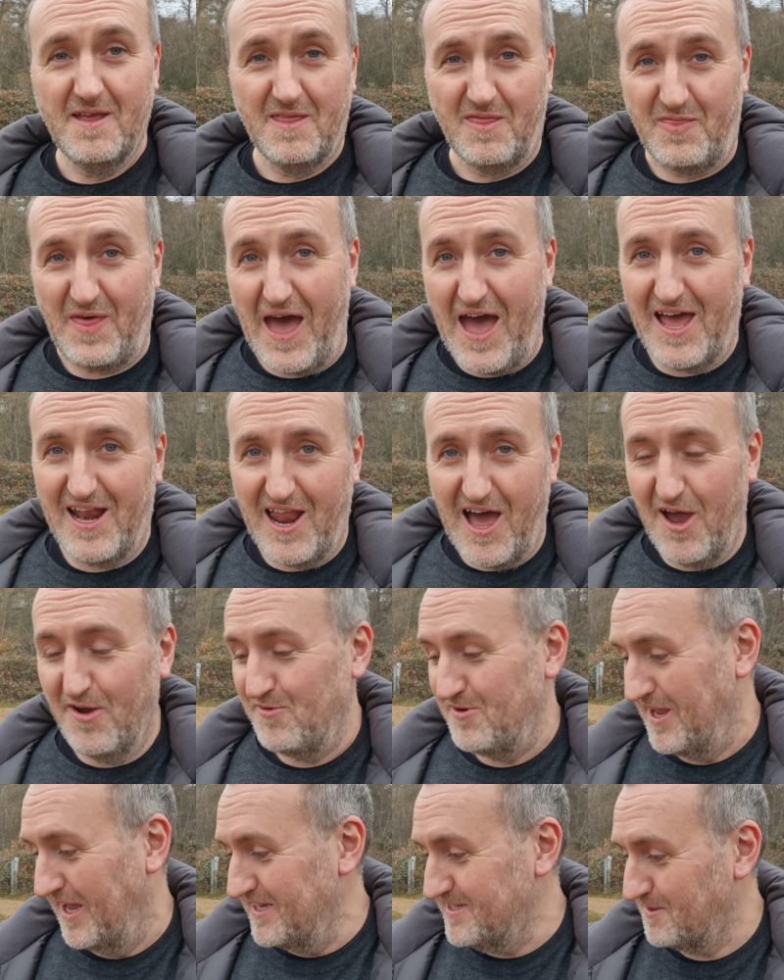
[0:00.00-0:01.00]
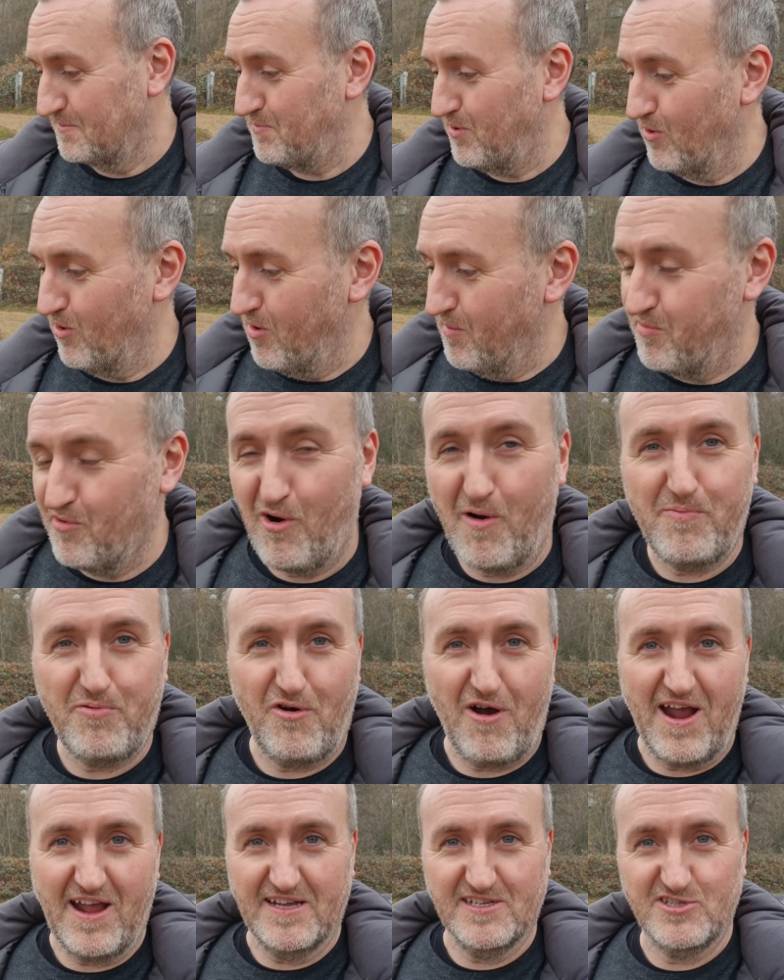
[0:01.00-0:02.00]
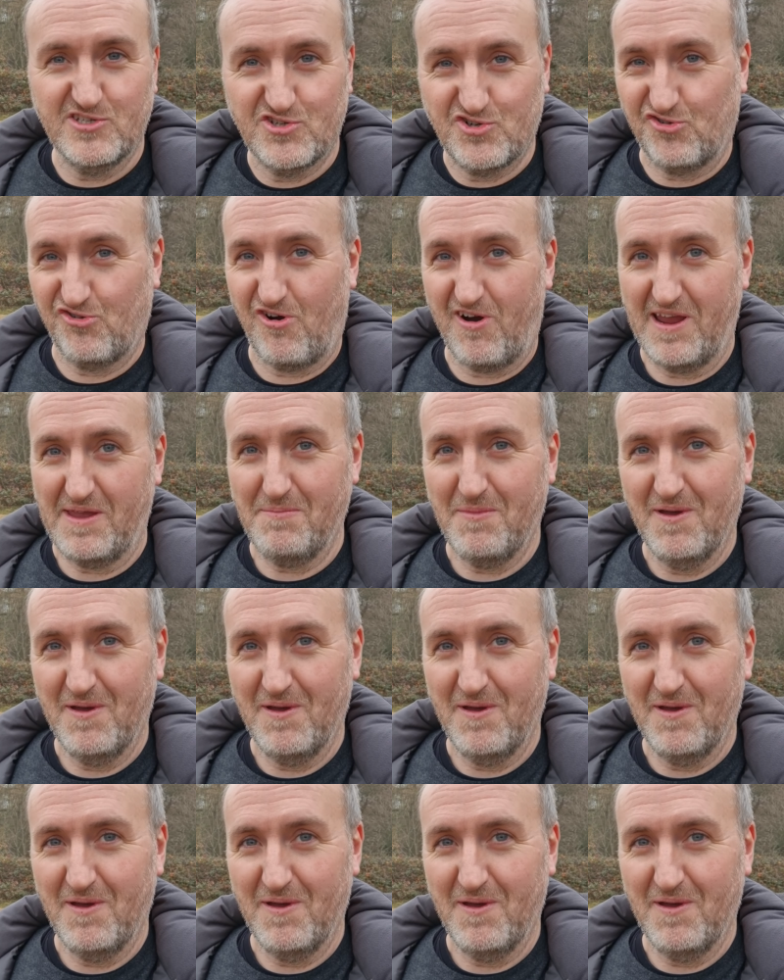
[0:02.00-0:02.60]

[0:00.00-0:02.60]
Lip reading: That alone is a portable operator's dream.